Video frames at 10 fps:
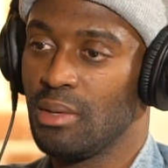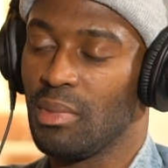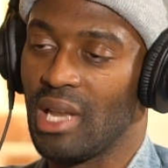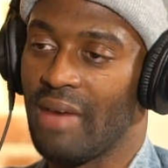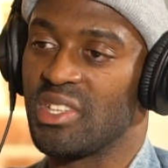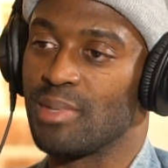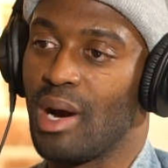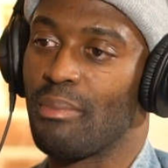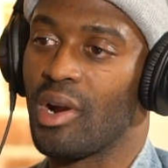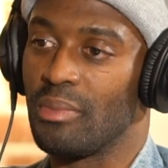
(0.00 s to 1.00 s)
But life is
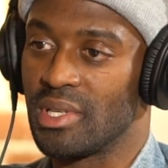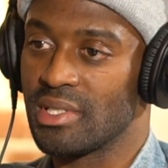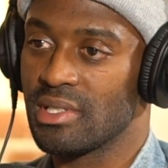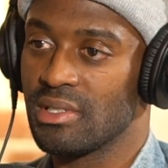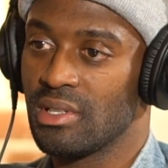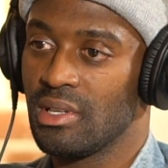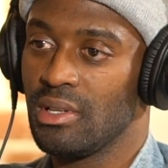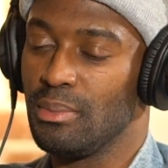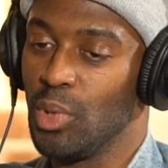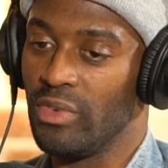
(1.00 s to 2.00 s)
about purpose,
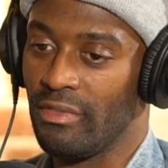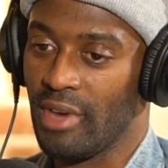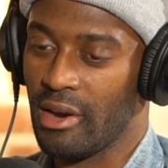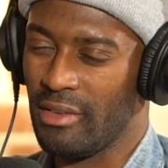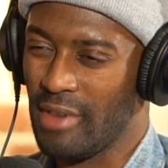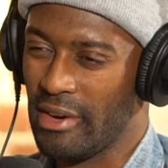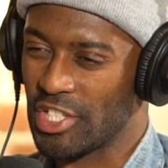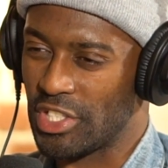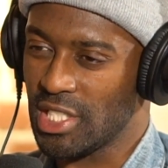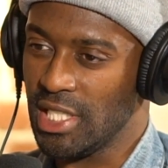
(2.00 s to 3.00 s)
moving very, very
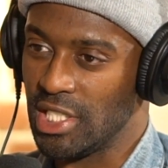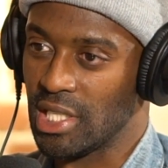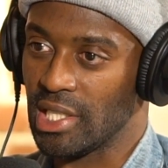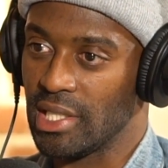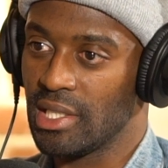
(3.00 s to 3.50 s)
strategically.